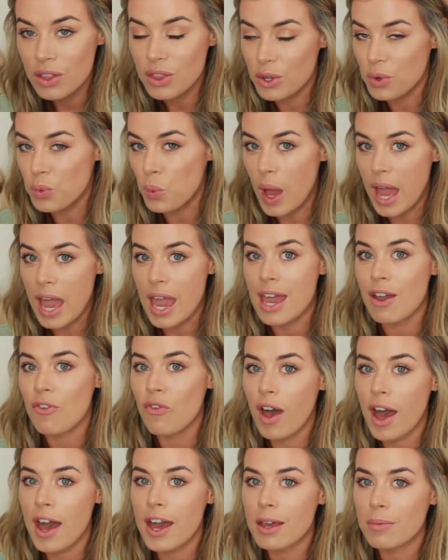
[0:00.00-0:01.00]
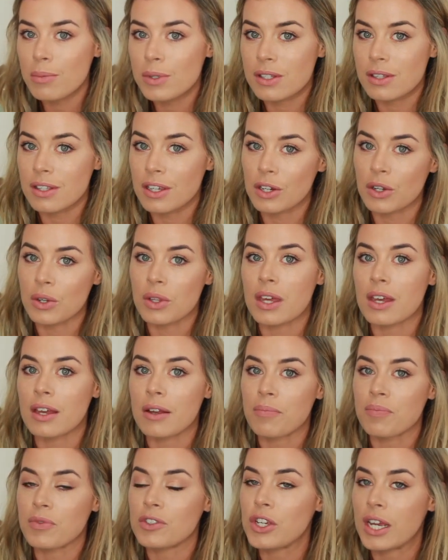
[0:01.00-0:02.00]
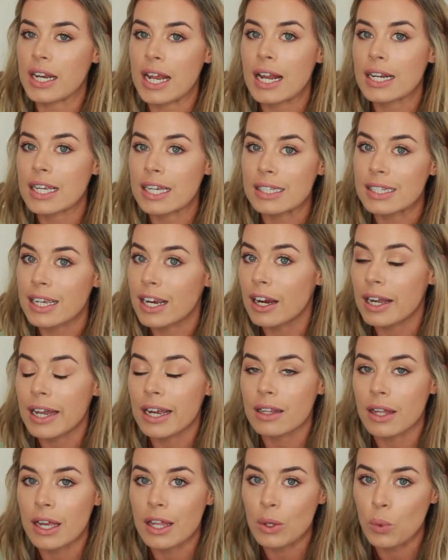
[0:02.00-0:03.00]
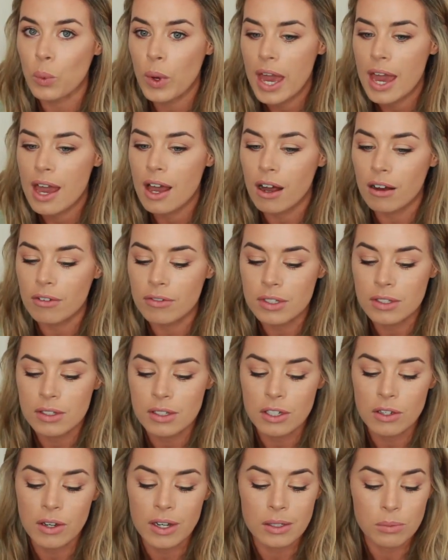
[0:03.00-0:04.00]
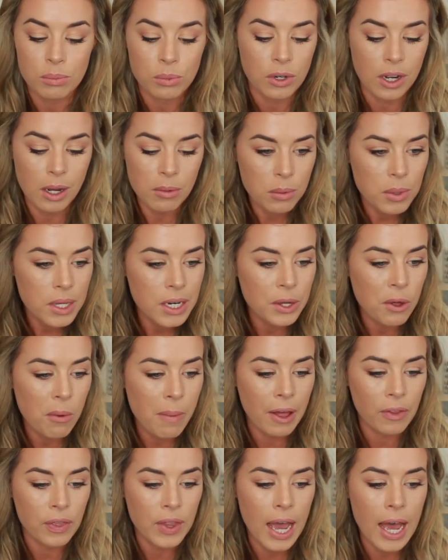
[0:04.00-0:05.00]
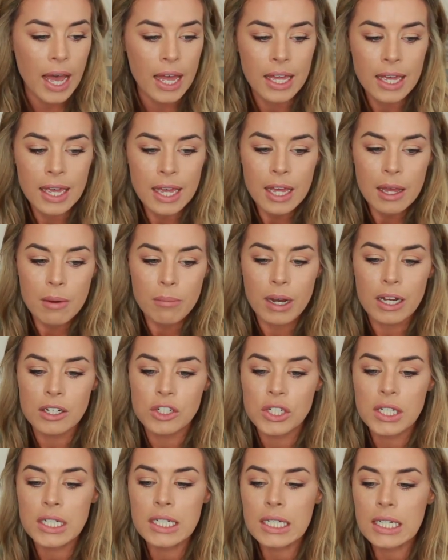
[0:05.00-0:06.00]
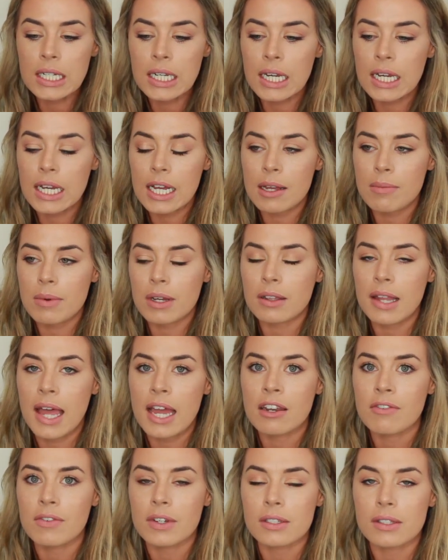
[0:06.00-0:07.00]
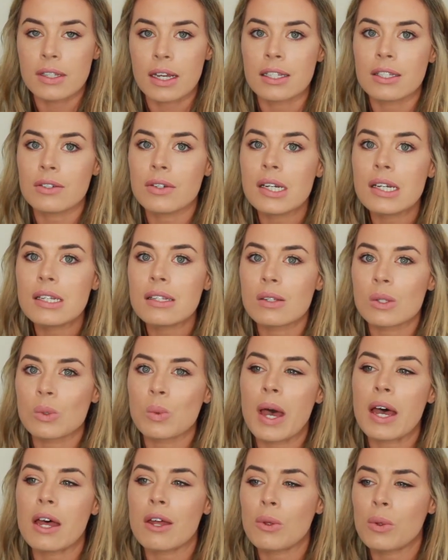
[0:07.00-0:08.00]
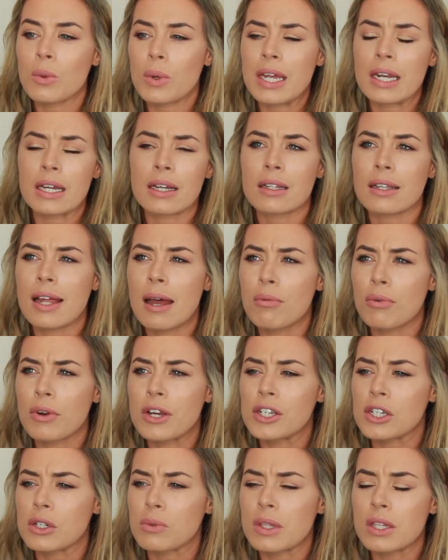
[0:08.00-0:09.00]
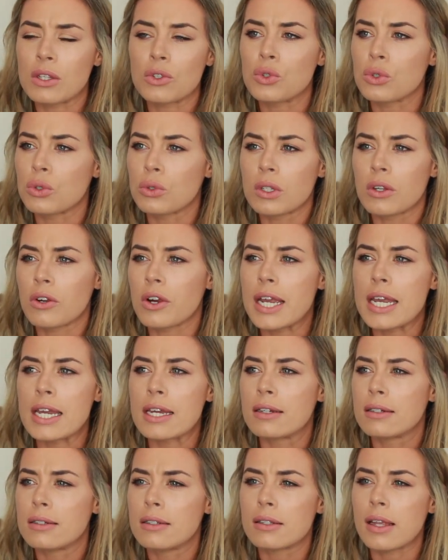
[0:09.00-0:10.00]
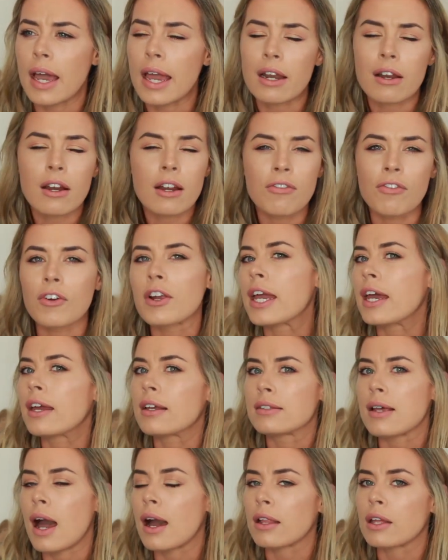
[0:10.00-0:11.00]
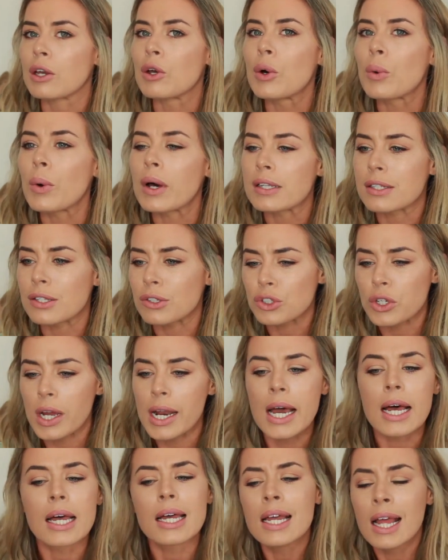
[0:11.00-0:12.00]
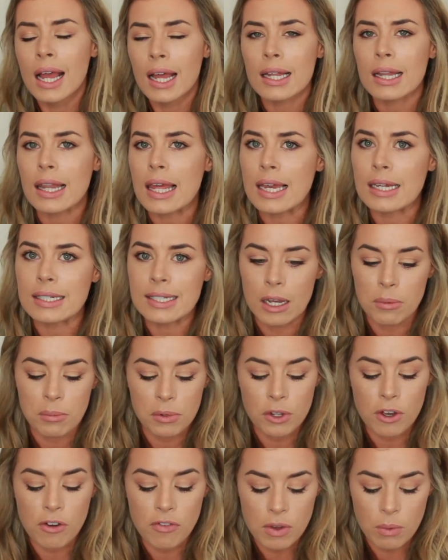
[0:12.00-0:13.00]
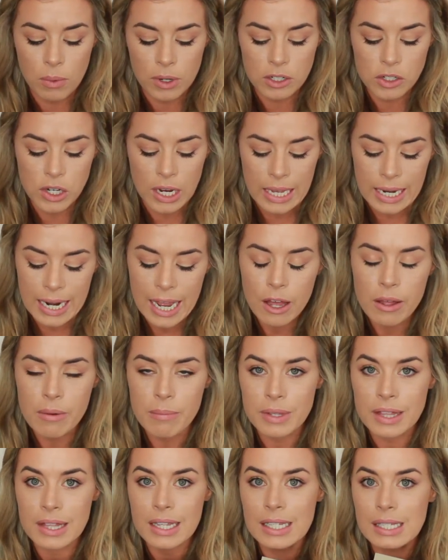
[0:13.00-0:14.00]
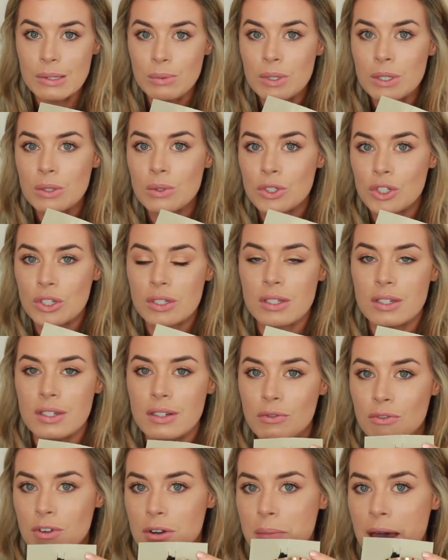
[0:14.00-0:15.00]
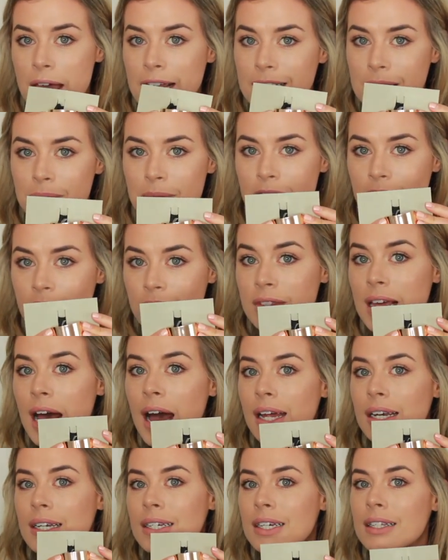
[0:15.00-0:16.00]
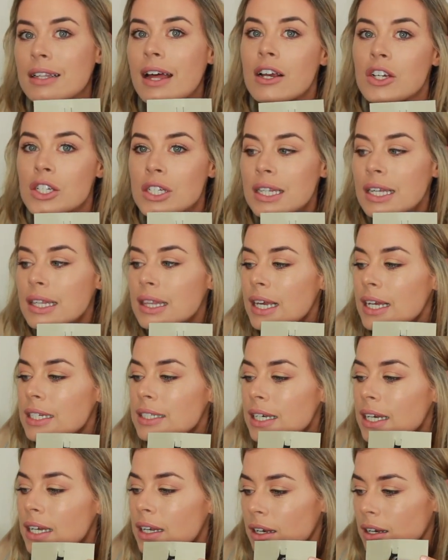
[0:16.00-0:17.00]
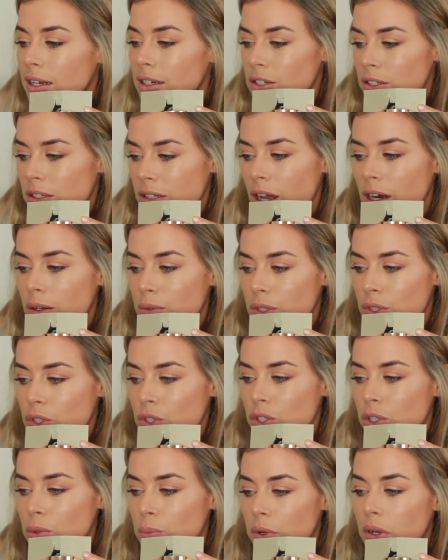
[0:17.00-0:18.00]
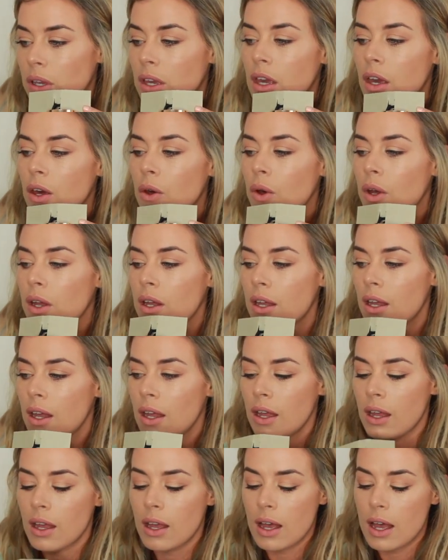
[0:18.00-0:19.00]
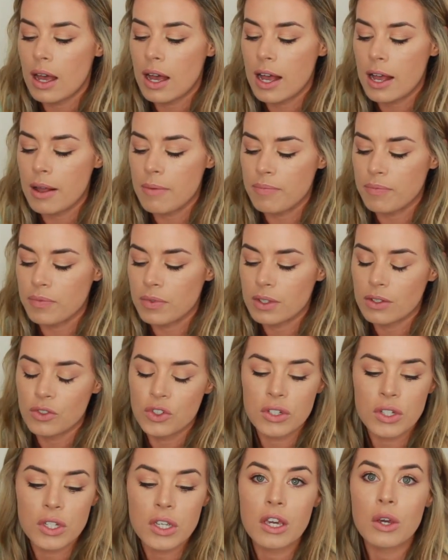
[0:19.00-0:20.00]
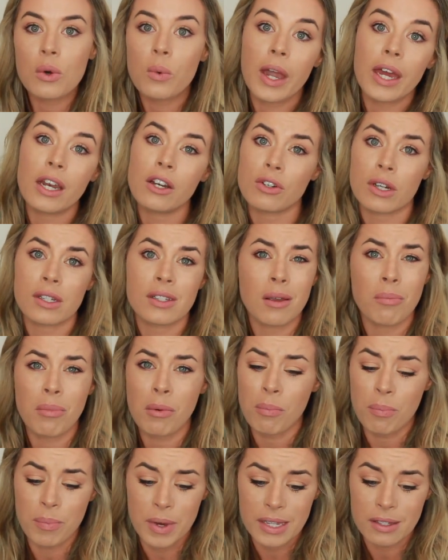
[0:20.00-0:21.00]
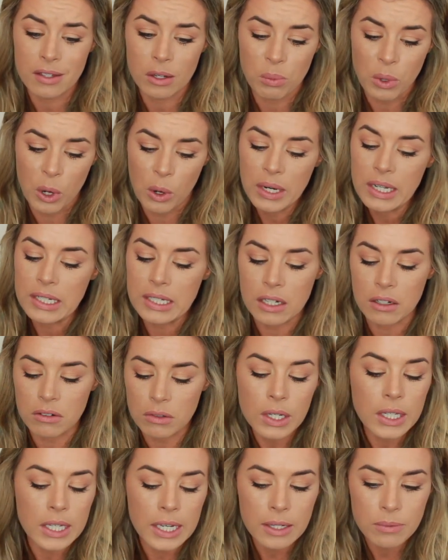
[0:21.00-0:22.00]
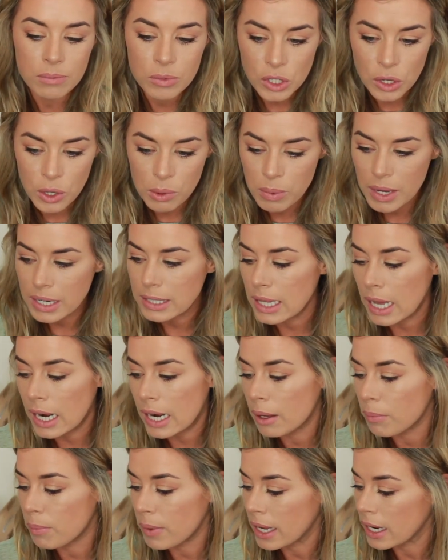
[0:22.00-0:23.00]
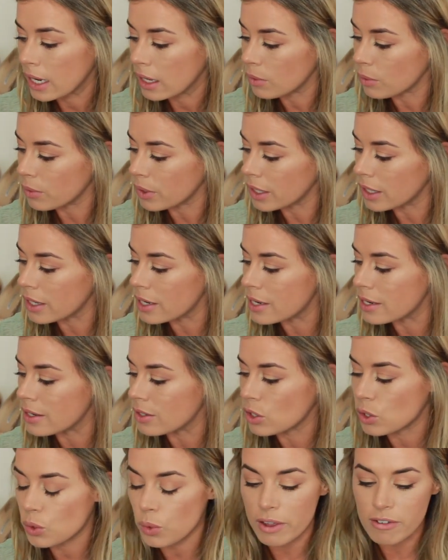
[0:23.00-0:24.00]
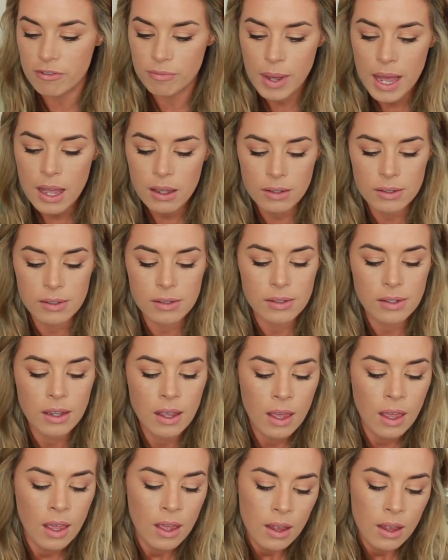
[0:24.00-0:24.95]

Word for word: the Ouai vibes, you know, the Jen Atkin's hair care line, The Ouai. Obviously, you guys probably know about that. But she did um, a line of accessories as well in a collaboration with the jewelry designer. I forget exactly who it was. I'll try to link it down below if you want to check it out. But this was just reminding me of that collection that they did, and I just thought it was super cute. Um, just a cute way to dress up a basic ponytail, really. So I picked that up, and it was 12 bucks.